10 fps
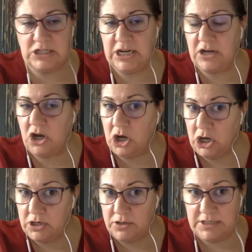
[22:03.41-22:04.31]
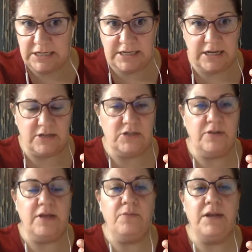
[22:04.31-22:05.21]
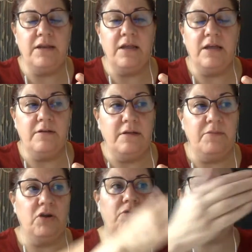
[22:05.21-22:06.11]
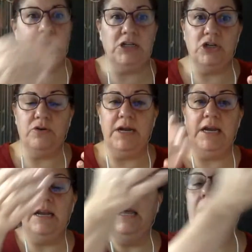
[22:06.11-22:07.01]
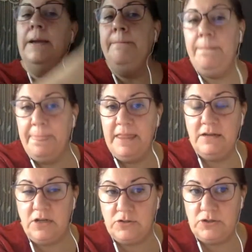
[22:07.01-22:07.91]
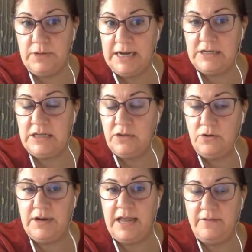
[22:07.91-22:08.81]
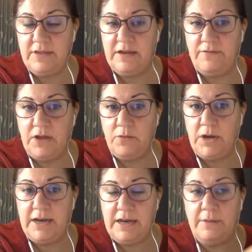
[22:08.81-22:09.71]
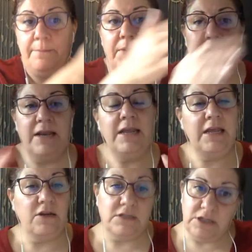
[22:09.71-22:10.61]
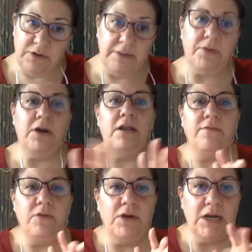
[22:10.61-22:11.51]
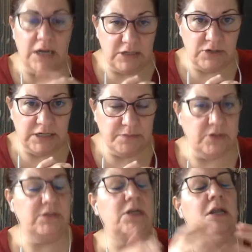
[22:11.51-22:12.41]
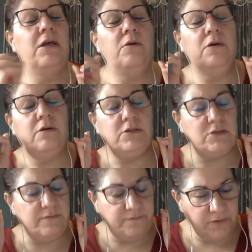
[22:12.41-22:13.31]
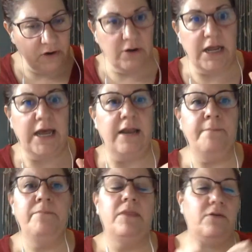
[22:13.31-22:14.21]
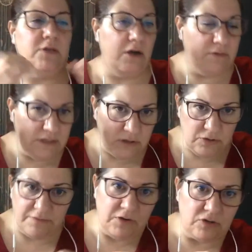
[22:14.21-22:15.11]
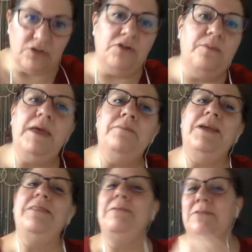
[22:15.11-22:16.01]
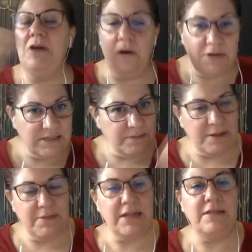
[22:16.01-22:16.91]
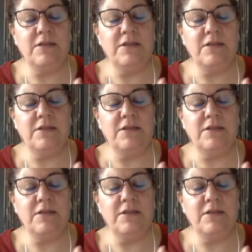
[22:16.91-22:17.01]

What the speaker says: Check all your details so that when Mercury retrograde goes direct, you don't have stuff unwinding. But here's the great part: if you are a contracts person, fear not. There's always a Scrivener's note amendment, there's always amendments.